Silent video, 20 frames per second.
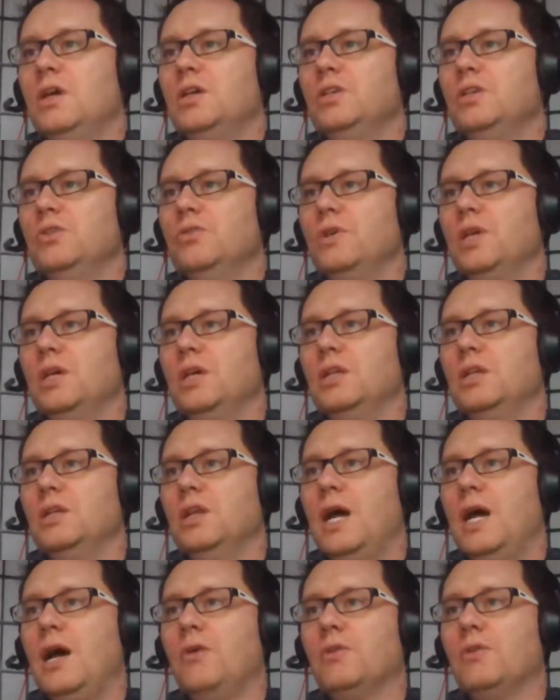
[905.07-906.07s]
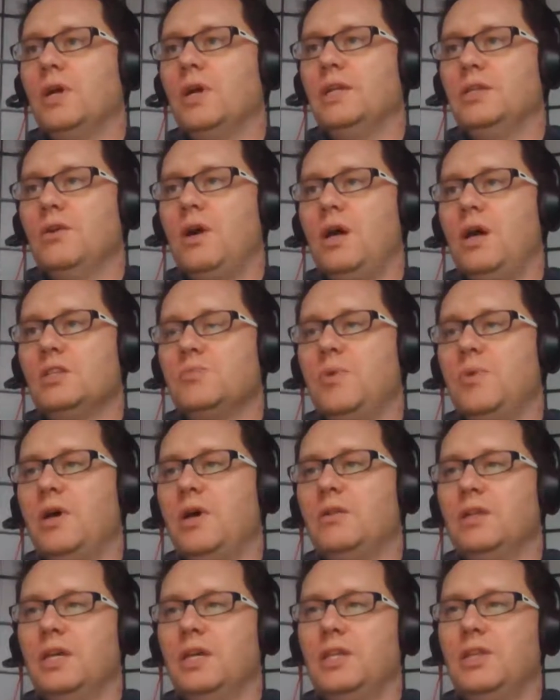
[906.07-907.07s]
you can outline your
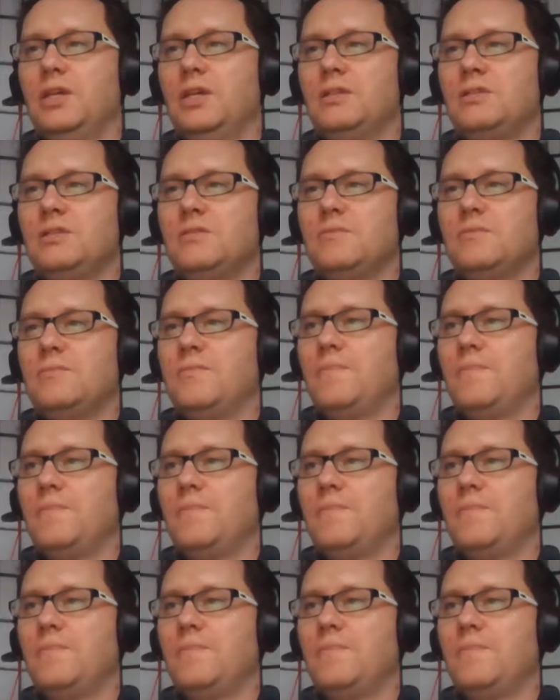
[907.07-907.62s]
hotspot like this,